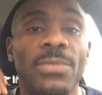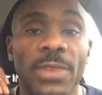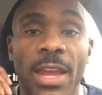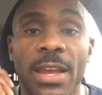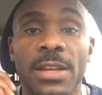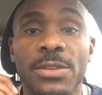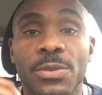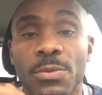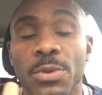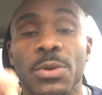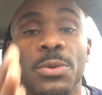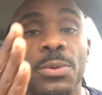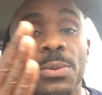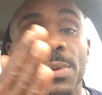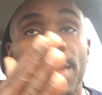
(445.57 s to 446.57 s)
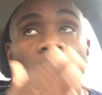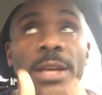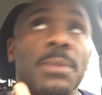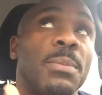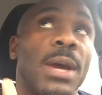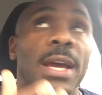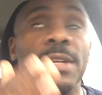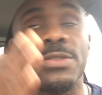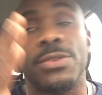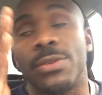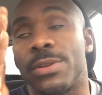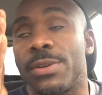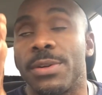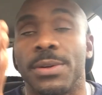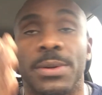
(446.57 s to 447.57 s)
is through
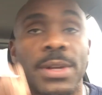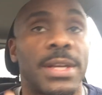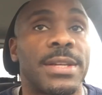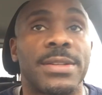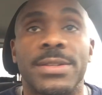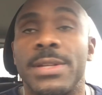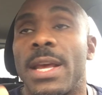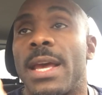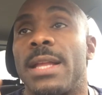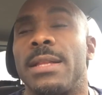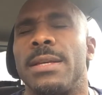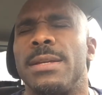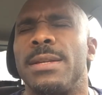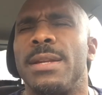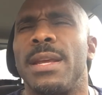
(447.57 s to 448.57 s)
Gigmaster, Gig Salad,